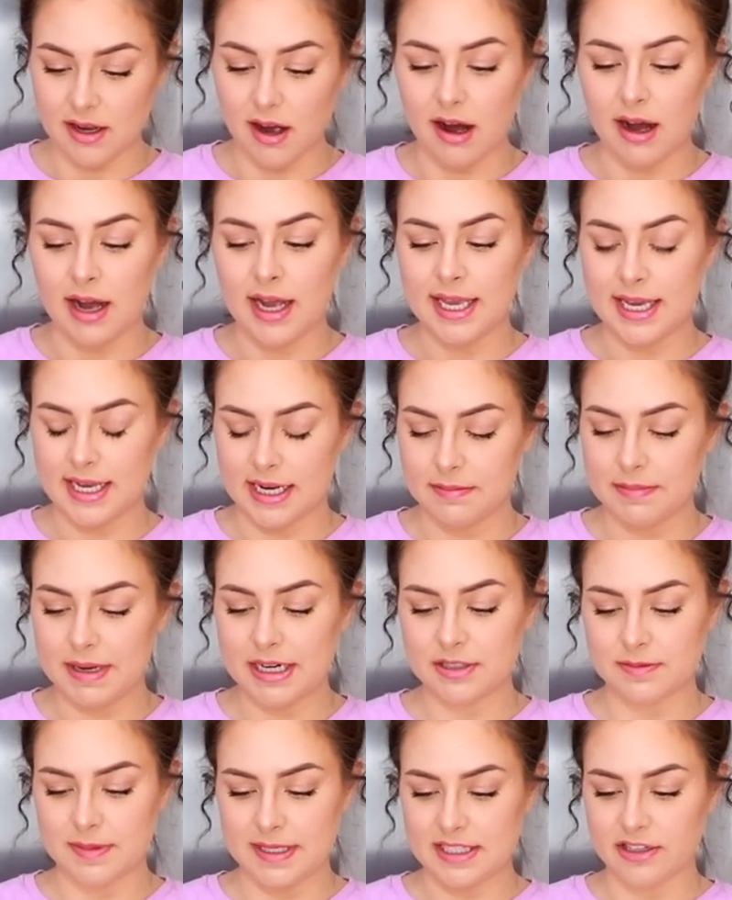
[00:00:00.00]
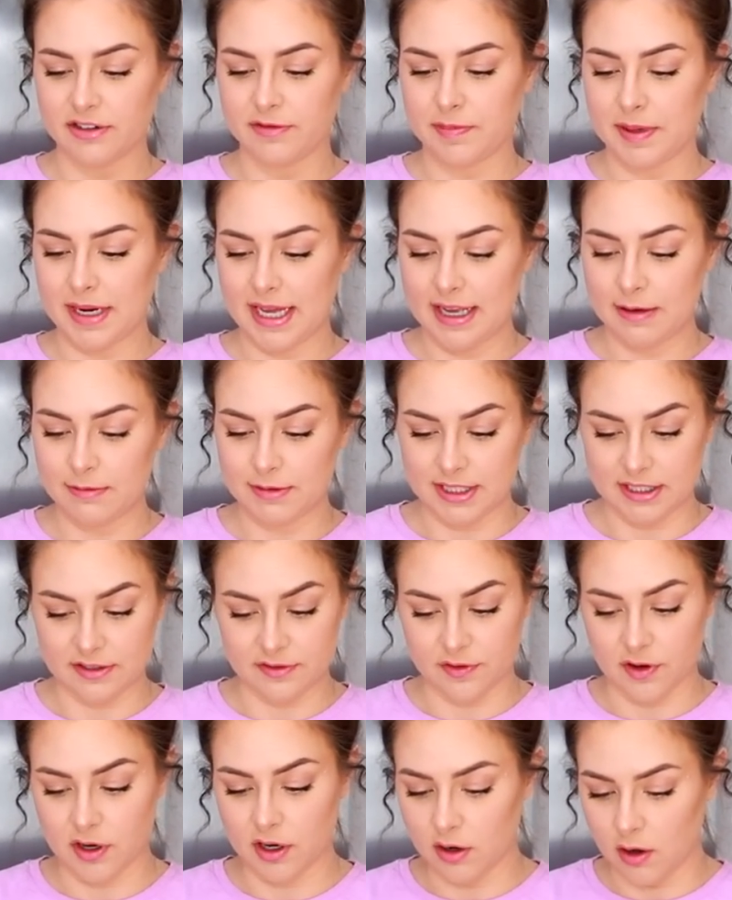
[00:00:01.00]
I can imagine myself playing with this
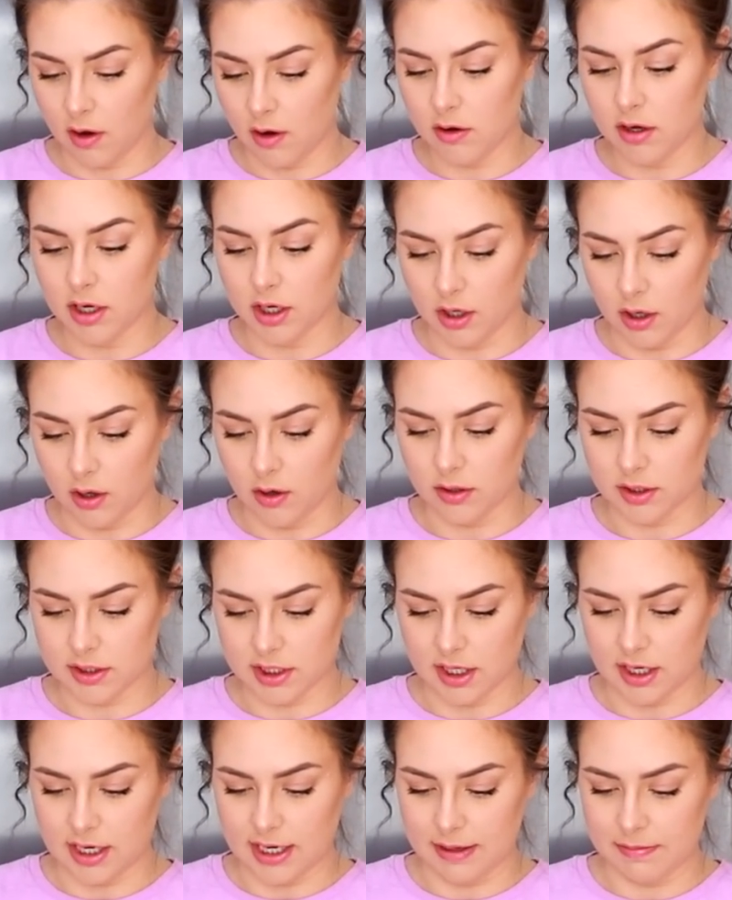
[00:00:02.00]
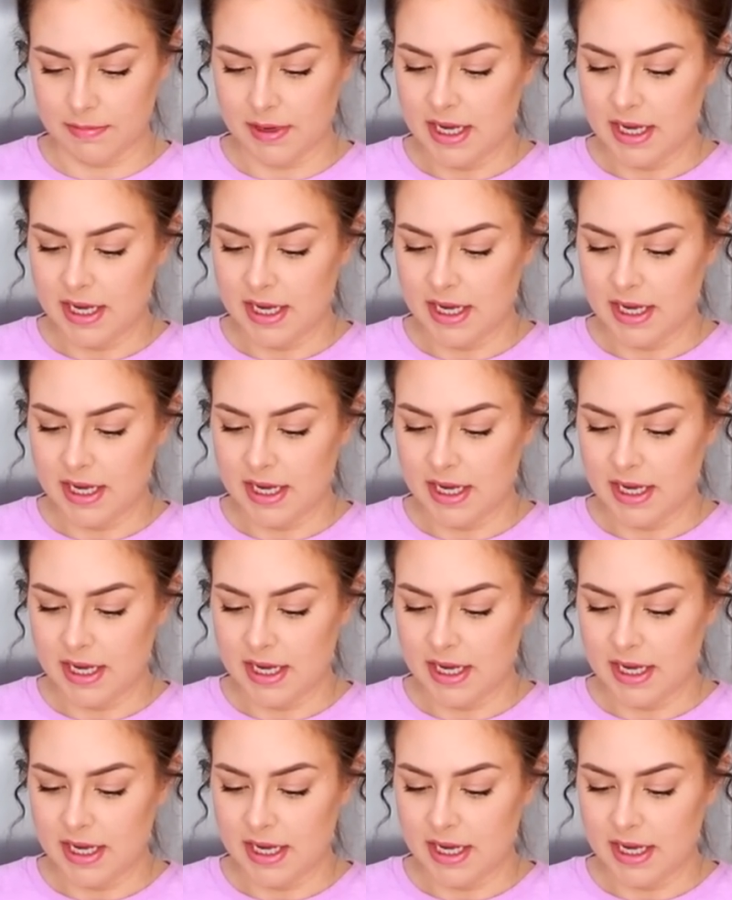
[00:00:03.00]
for a long, long time.